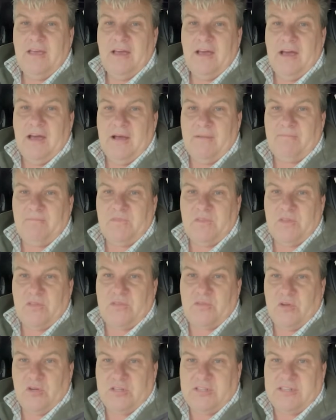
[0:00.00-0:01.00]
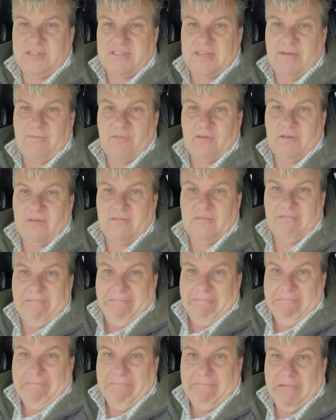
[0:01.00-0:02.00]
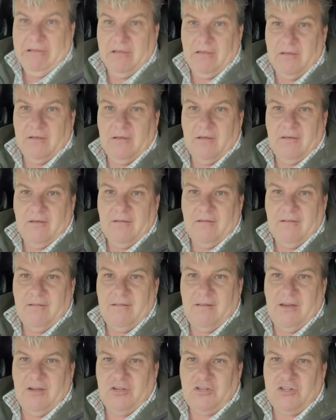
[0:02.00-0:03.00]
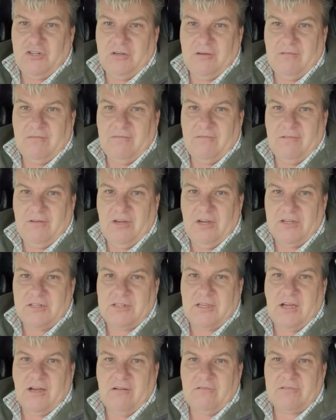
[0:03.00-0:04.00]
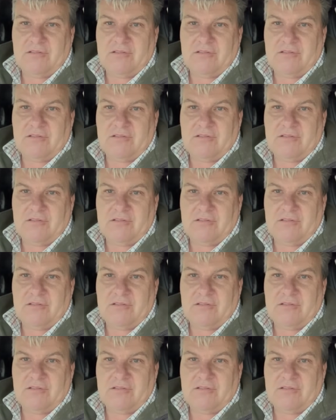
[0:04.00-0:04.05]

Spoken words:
37-ish years ago.